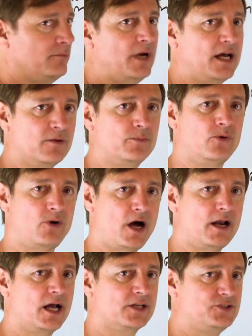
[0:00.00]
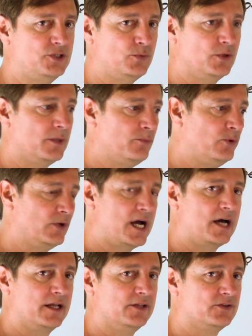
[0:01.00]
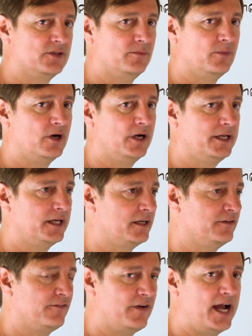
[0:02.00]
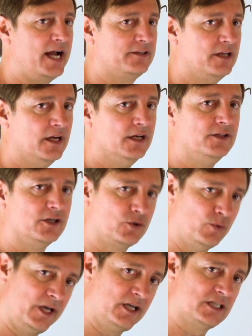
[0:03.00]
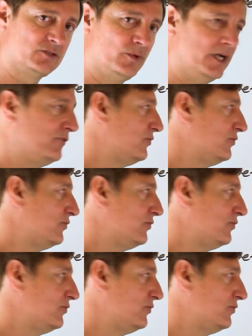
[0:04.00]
amount of products you want to put out into the market. In fact, the quickest way